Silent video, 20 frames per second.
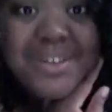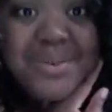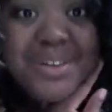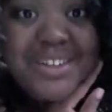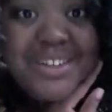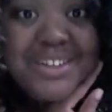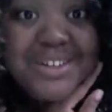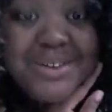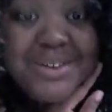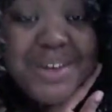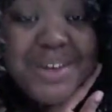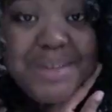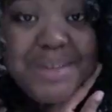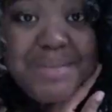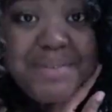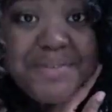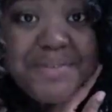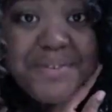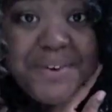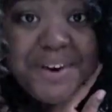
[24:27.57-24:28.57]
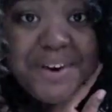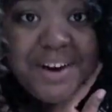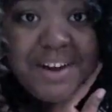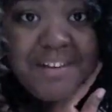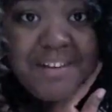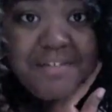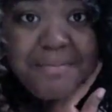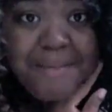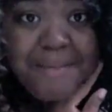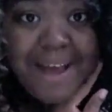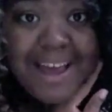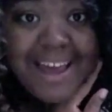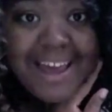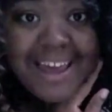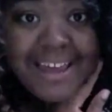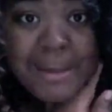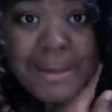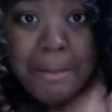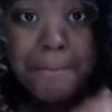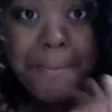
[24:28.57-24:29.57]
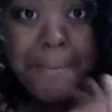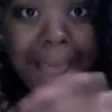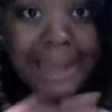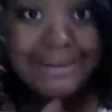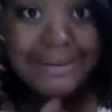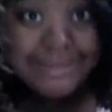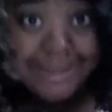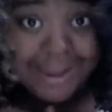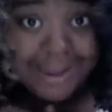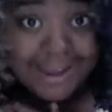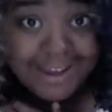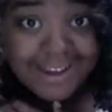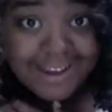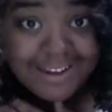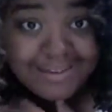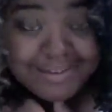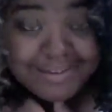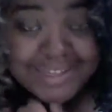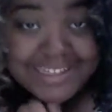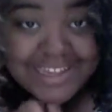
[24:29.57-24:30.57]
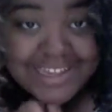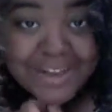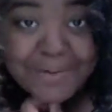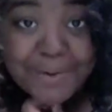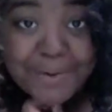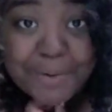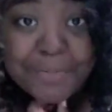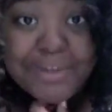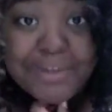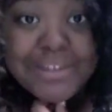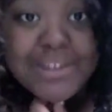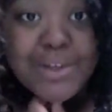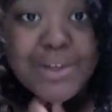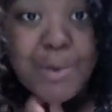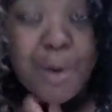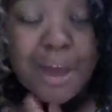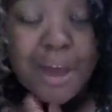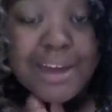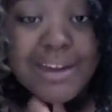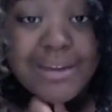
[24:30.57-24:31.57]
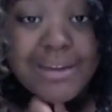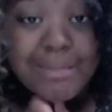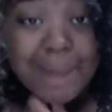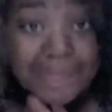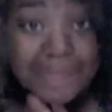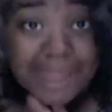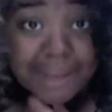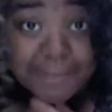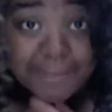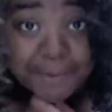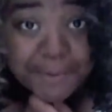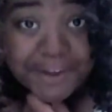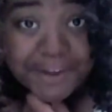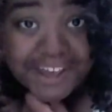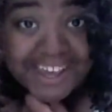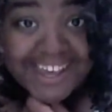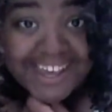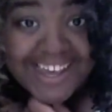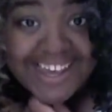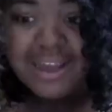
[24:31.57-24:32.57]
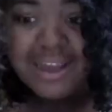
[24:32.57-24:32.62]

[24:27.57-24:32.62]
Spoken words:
want to do a before of my backside because I will be squatting my life away.